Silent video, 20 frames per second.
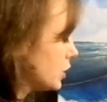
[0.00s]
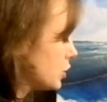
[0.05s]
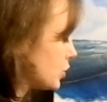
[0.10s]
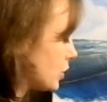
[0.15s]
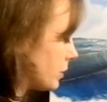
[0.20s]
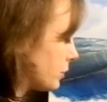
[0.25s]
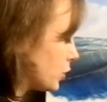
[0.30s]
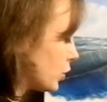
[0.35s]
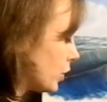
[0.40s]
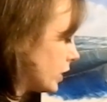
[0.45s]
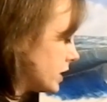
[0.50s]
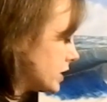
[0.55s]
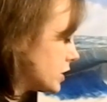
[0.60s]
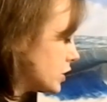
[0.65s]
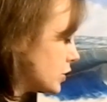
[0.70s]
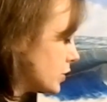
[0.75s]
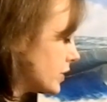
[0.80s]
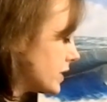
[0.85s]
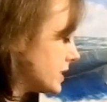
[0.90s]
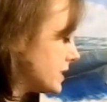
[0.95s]
So I'm going
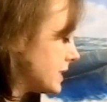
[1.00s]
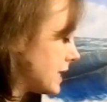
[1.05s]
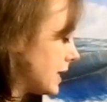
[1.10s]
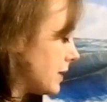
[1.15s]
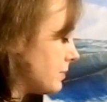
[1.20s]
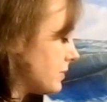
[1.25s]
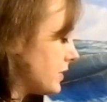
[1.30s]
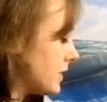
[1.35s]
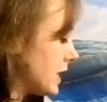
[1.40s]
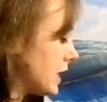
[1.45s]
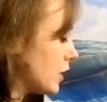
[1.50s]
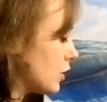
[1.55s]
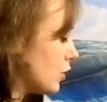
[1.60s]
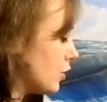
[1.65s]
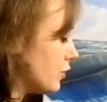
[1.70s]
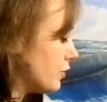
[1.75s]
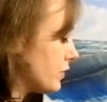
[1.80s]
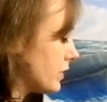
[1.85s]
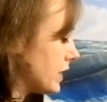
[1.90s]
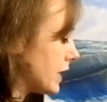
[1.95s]
to do the same thing
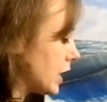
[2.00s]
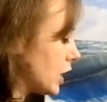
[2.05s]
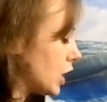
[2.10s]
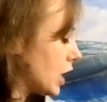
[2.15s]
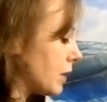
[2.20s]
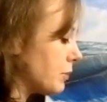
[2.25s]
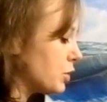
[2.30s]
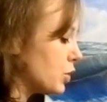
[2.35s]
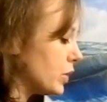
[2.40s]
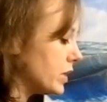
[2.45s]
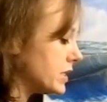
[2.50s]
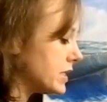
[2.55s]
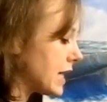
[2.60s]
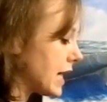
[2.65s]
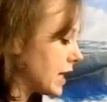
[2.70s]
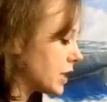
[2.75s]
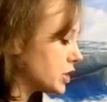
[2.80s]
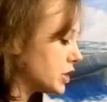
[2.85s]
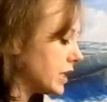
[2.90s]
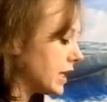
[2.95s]
over there. I'm going to
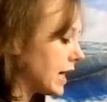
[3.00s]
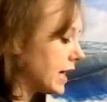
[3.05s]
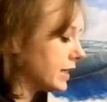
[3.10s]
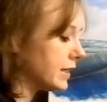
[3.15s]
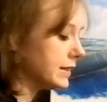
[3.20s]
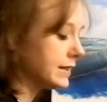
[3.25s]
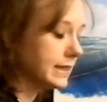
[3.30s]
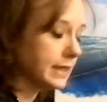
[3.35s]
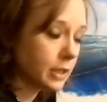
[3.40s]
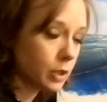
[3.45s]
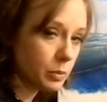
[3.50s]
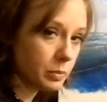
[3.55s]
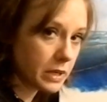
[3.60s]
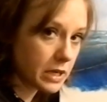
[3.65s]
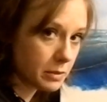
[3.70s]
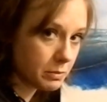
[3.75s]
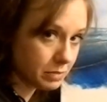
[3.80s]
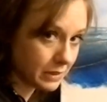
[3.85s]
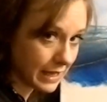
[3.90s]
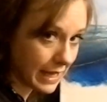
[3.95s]
actually add a little
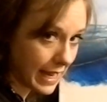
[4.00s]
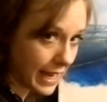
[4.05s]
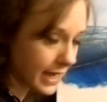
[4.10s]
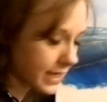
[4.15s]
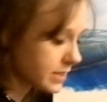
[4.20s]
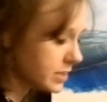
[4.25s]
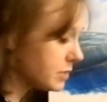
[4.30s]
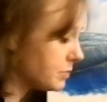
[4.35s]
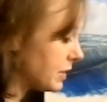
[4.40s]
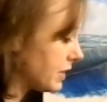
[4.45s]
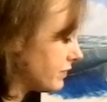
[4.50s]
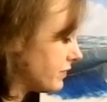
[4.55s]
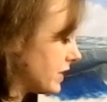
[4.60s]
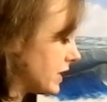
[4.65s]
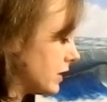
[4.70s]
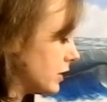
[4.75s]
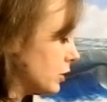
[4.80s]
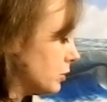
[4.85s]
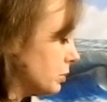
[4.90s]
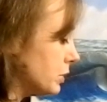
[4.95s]
bit of black to my
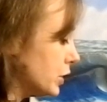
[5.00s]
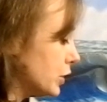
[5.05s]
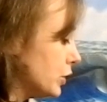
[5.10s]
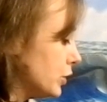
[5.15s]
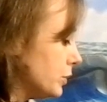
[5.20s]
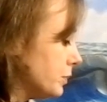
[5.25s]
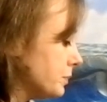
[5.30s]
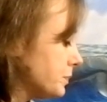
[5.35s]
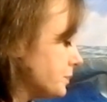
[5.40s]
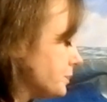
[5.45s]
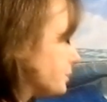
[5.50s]
phthalo blue.